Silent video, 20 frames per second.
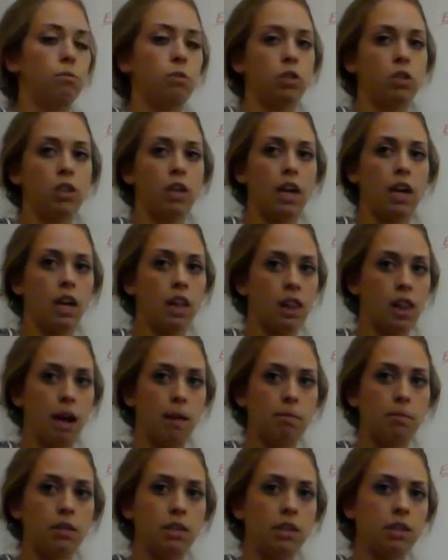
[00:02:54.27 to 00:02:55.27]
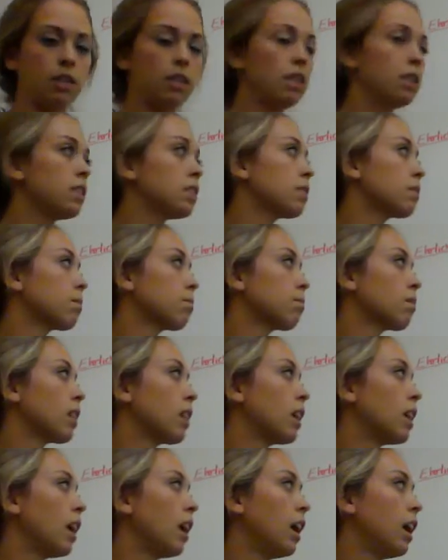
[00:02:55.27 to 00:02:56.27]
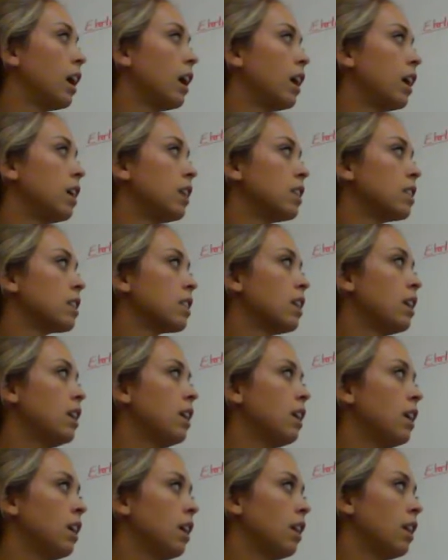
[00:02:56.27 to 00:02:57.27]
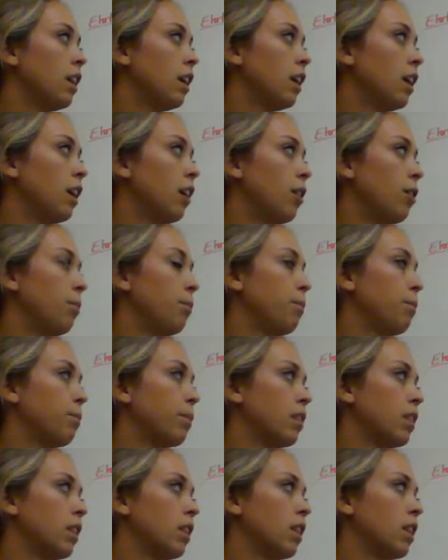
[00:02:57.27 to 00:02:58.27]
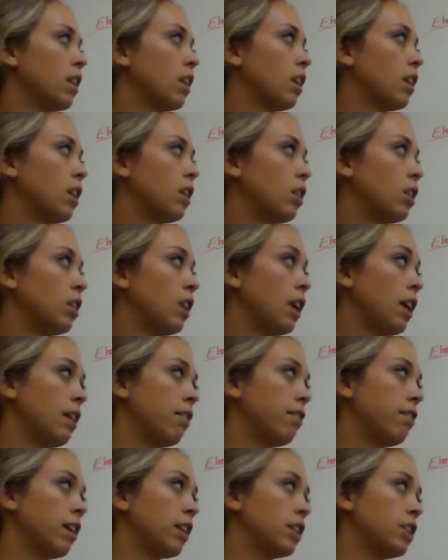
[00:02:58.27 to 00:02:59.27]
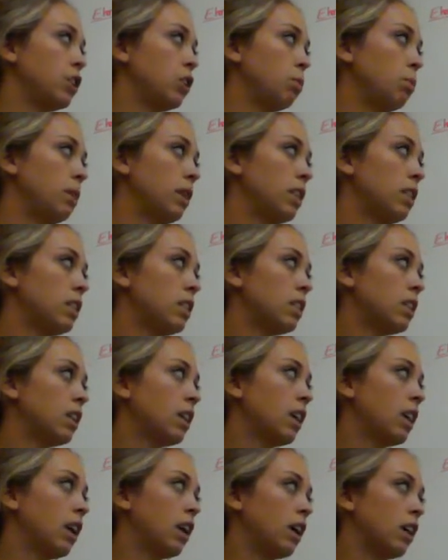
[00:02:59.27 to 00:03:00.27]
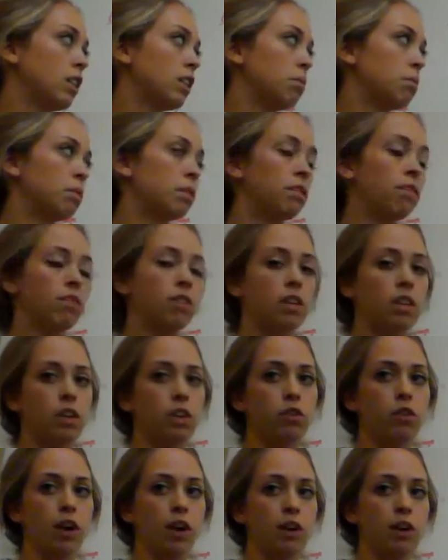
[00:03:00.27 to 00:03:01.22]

just like Lyme's disease. And they infect humans, specifically